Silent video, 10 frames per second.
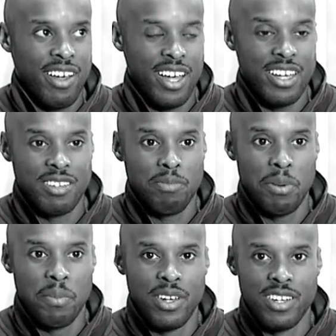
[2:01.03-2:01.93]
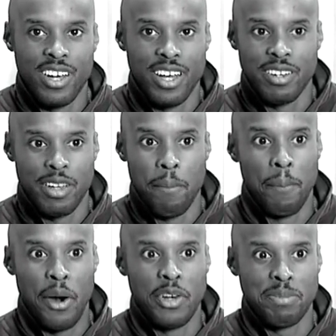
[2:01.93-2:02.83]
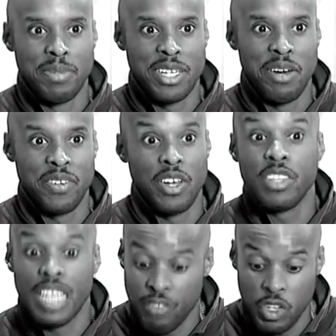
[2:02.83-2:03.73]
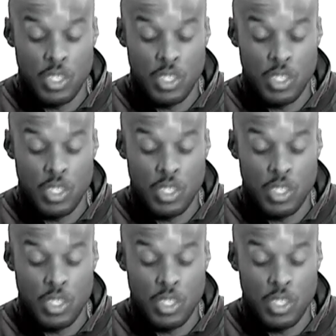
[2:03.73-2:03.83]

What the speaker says: and probably like embarrass myself. You know, I'd never